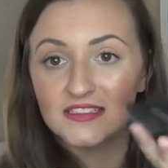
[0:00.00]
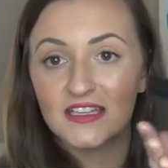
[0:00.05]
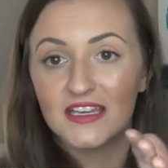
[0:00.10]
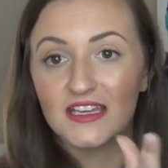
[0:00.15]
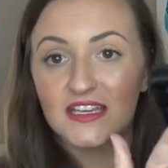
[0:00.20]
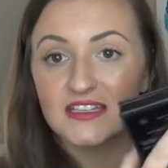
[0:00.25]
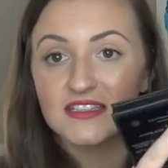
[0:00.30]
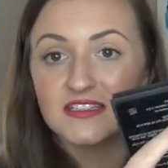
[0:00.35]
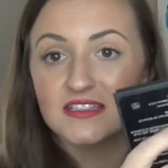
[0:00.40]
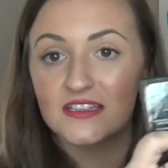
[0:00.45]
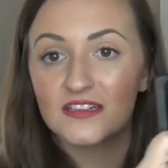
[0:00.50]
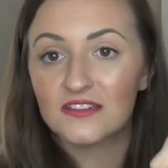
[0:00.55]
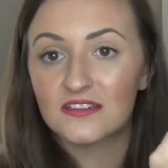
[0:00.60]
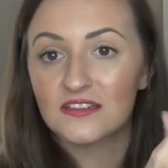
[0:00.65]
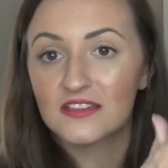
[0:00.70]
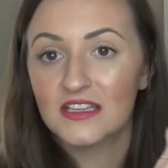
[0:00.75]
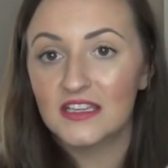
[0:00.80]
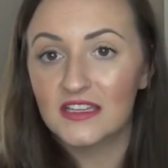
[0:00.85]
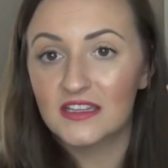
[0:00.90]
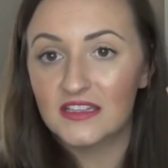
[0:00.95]
Like, it's
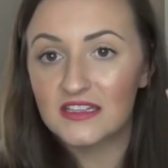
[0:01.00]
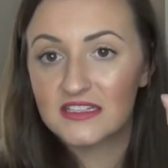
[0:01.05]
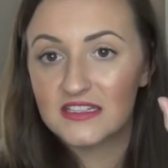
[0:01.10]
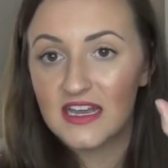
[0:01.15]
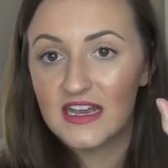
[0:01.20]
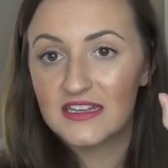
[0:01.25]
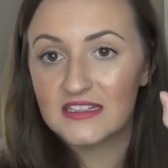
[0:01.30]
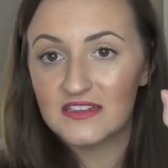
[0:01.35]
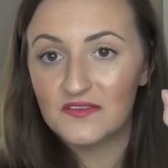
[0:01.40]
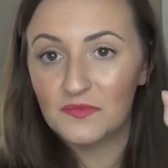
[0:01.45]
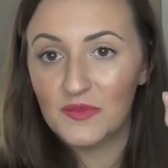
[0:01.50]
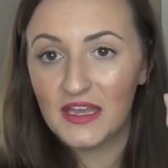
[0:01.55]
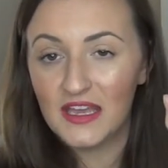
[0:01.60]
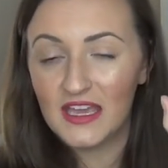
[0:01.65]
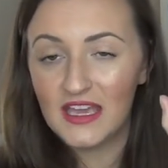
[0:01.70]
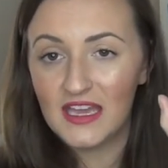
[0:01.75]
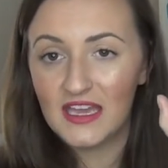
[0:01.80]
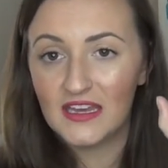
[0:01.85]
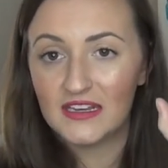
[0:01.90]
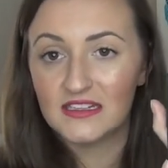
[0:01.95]
literally the size of my
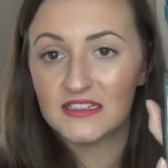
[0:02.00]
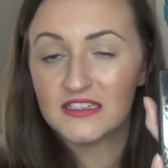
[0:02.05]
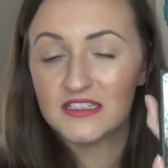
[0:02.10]
hand.